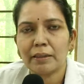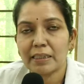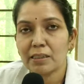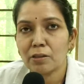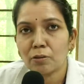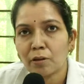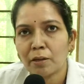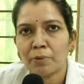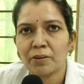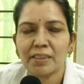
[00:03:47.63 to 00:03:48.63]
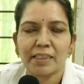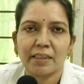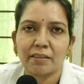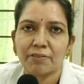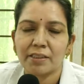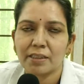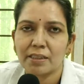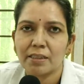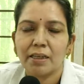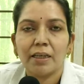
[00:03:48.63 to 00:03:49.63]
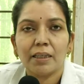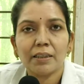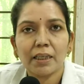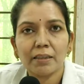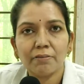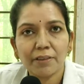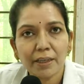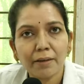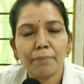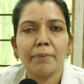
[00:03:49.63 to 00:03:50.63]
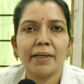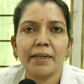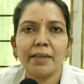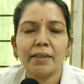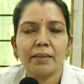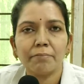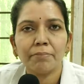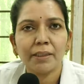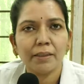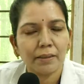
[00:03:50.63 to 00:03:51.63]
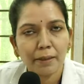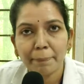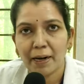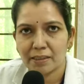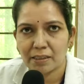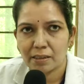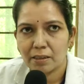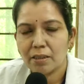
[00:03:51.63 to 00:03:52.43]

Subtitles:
doesn't know about the sacrifices that were made be in the past.